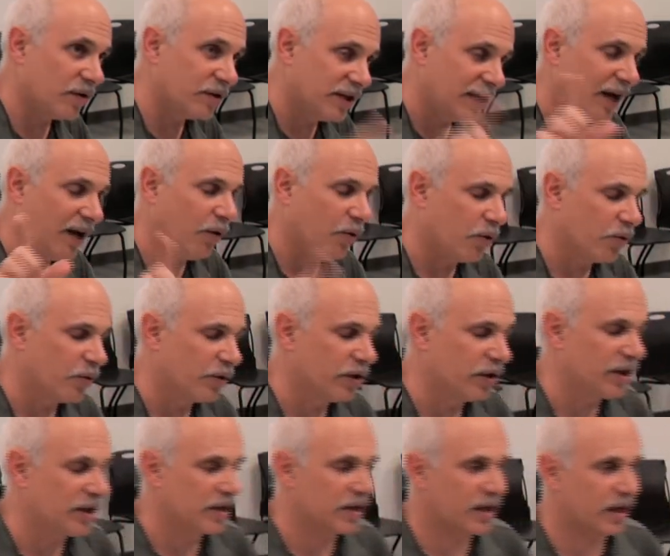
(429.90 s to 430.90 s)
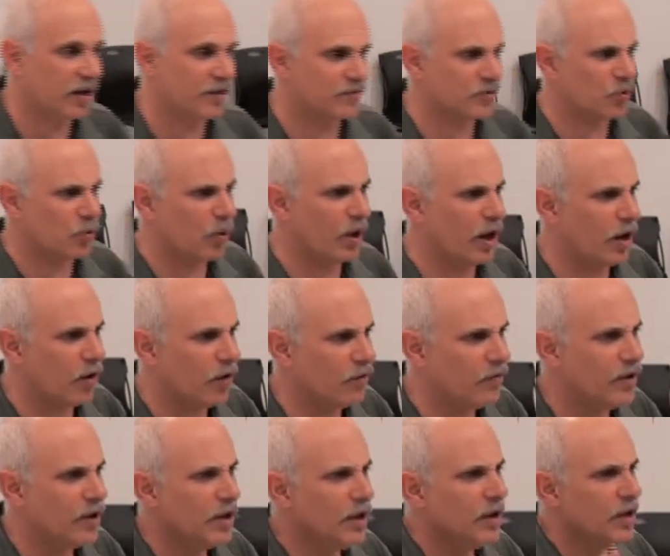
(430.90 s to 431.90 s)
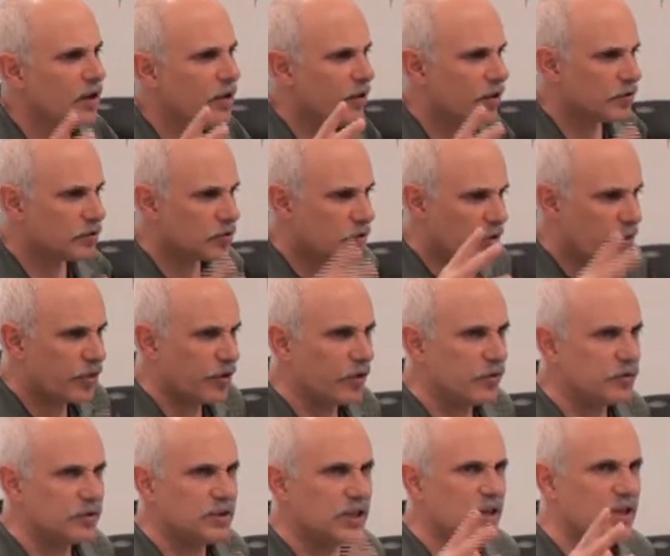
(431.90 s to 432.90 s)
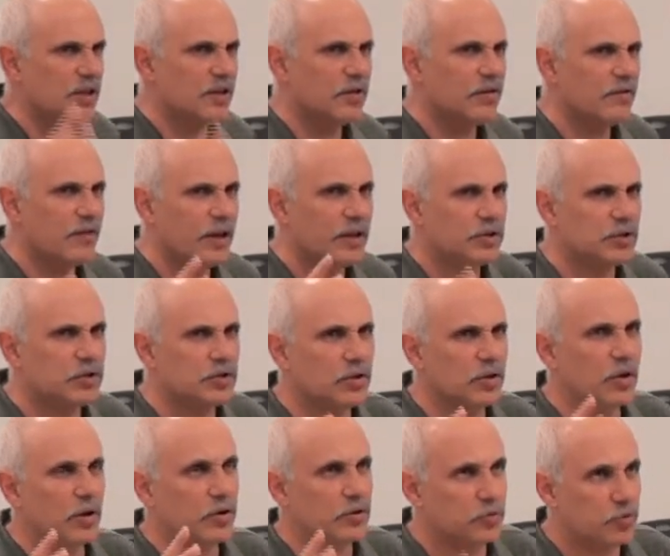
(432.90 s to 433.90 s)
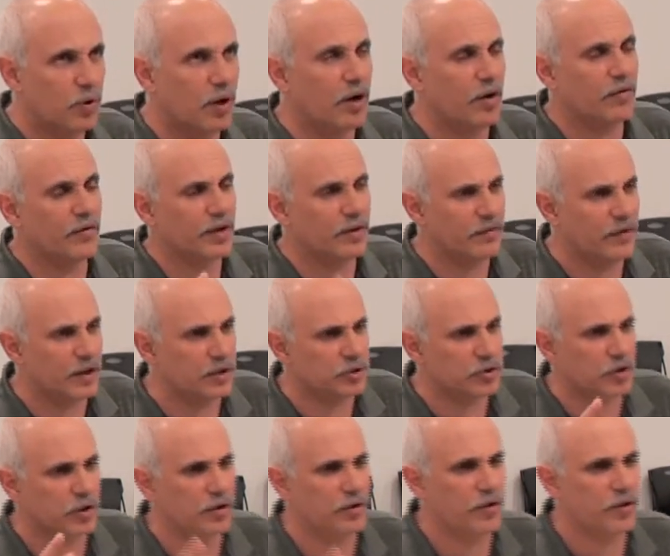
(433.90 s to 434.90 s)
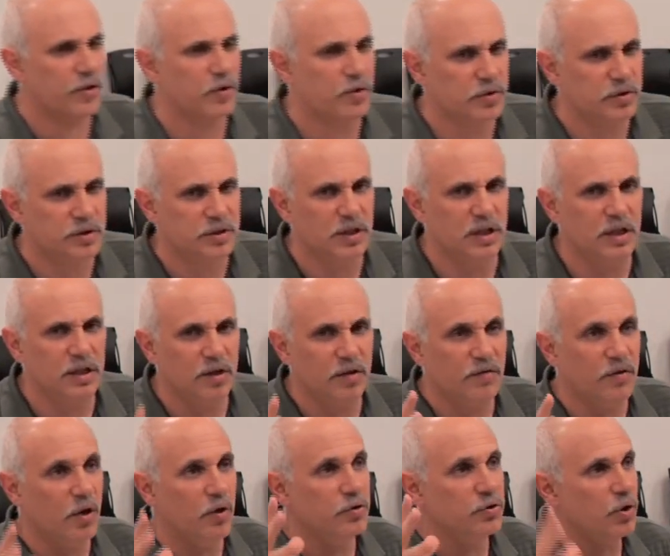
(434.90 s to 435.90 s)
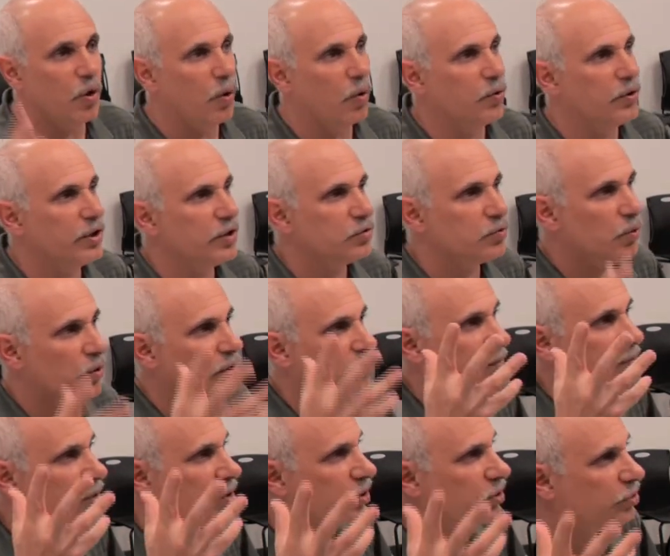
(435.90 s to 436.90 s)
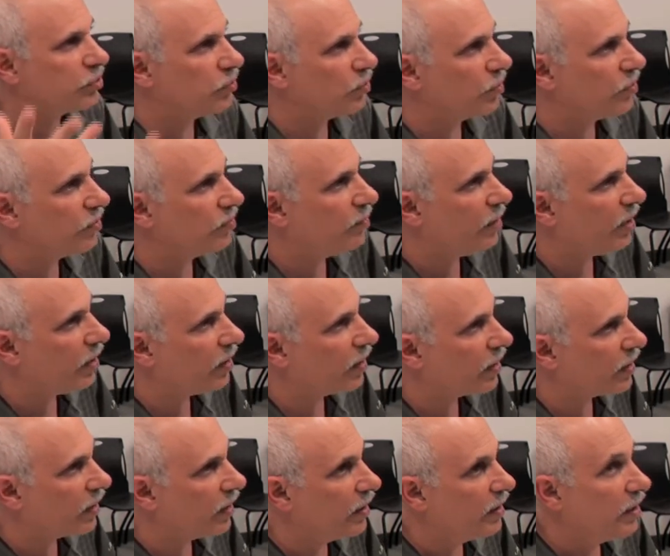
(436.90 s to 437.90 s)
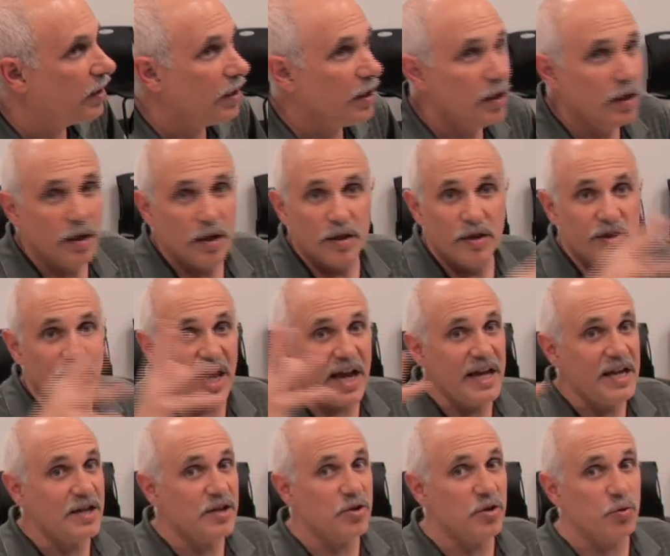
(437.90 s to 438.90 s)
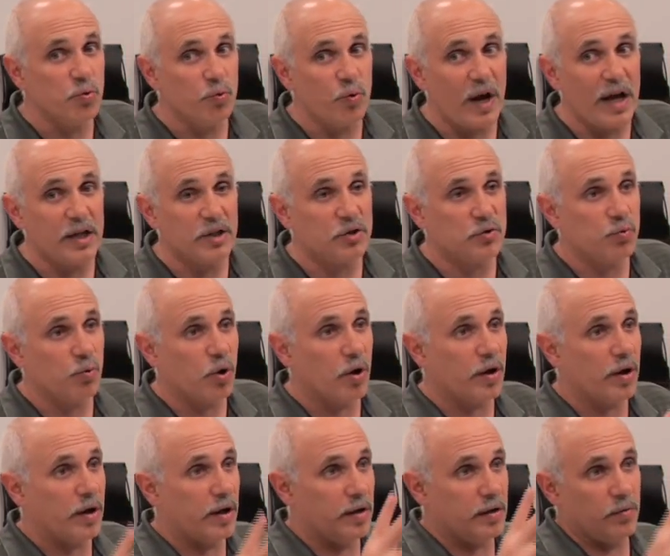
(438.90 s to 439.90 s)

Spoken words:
now we're really at kind of 12, 13 and eventually, or 12 and eventually 13 of those holdings were in British North America. They and the rest were